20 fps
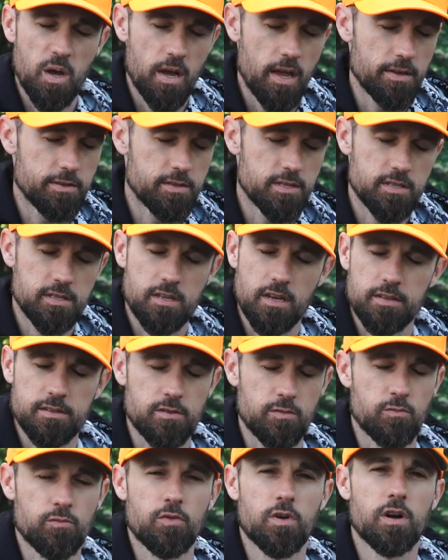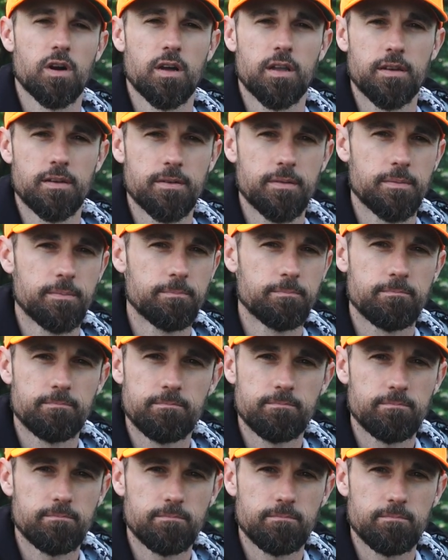it just doesn't run
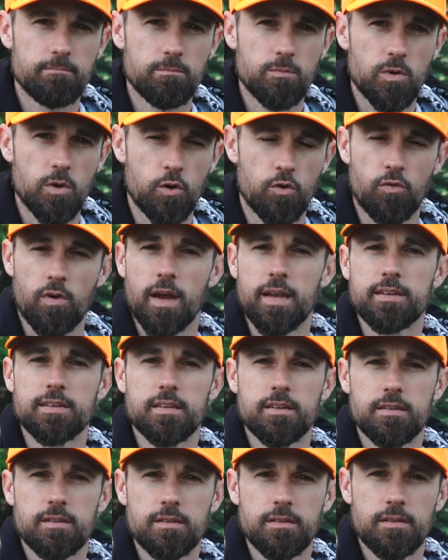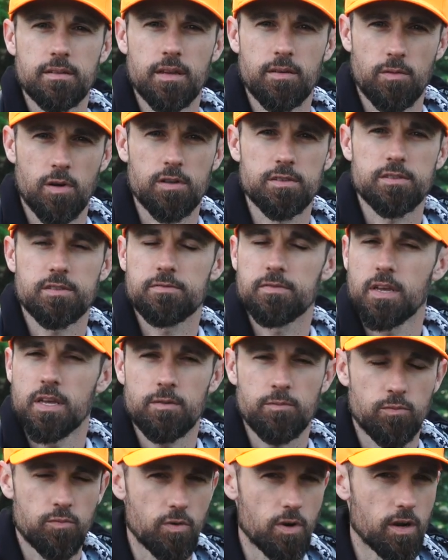great.
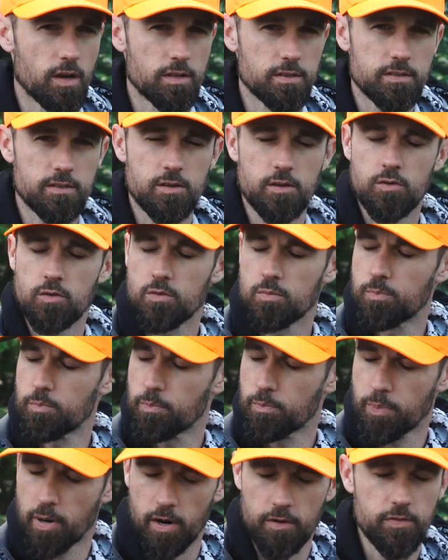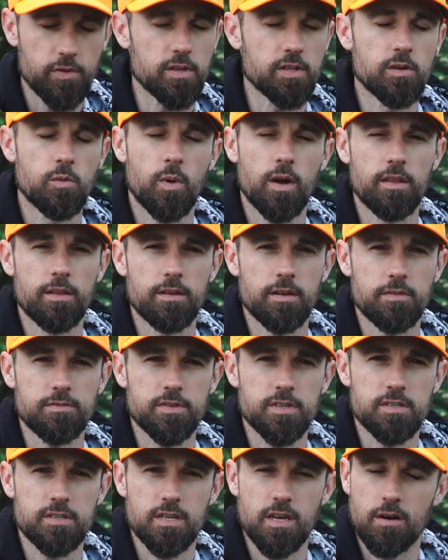It runs perfectly well enough
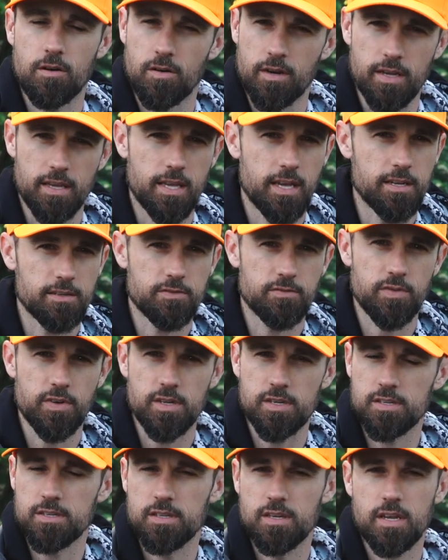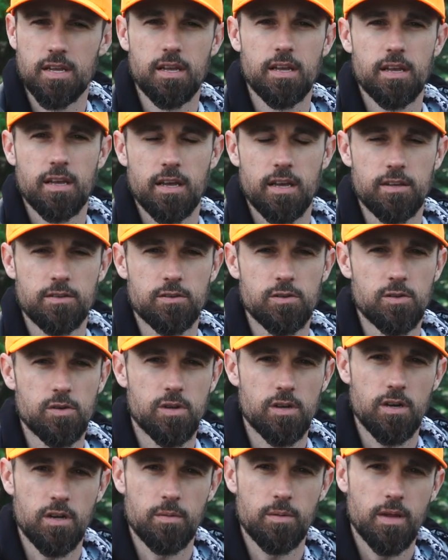to sell and catch fish and do
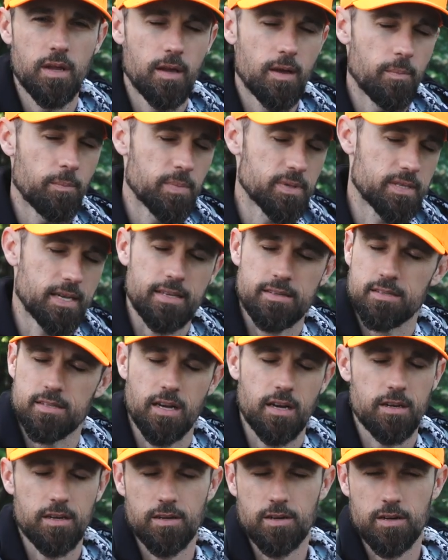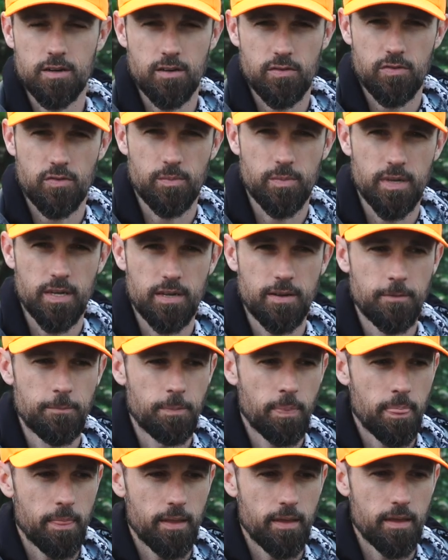good, but that's not good enough for me.
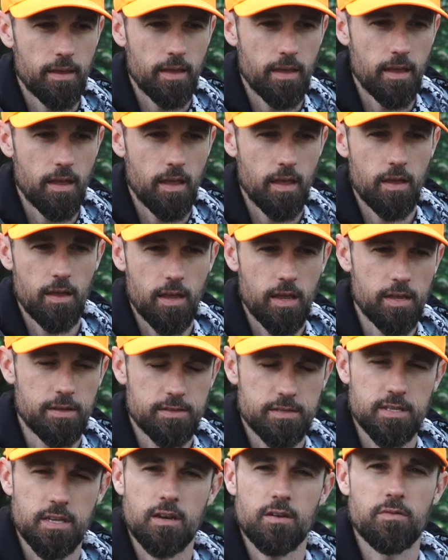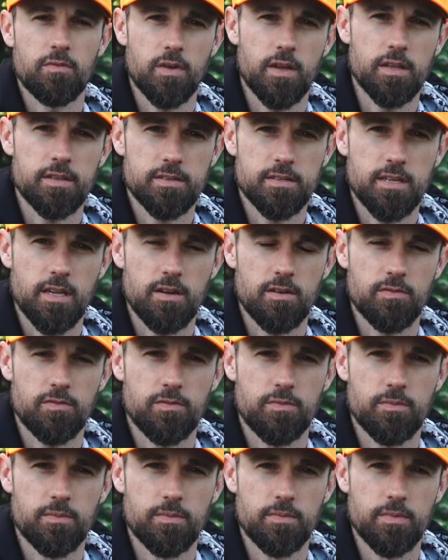Instead of
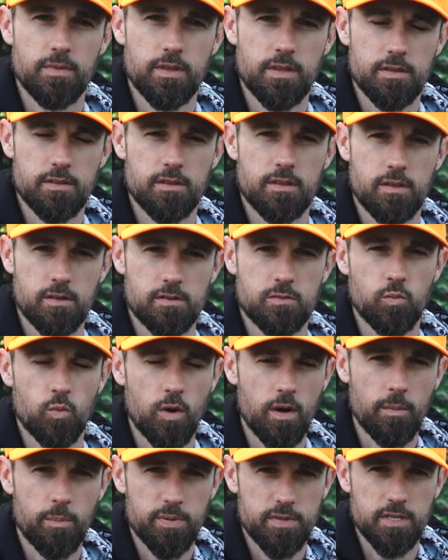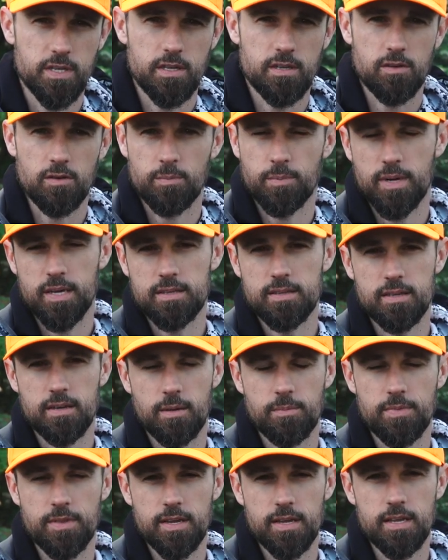this one particular bait that
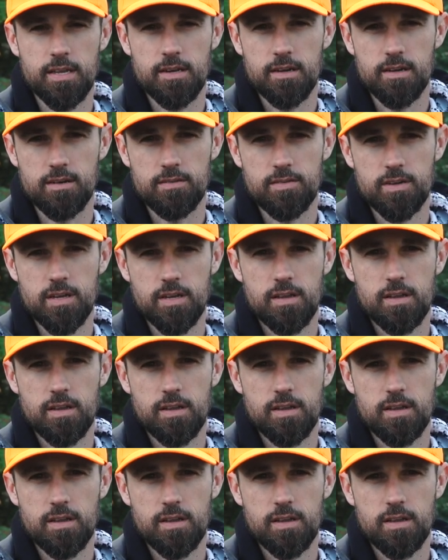I'm thinking of,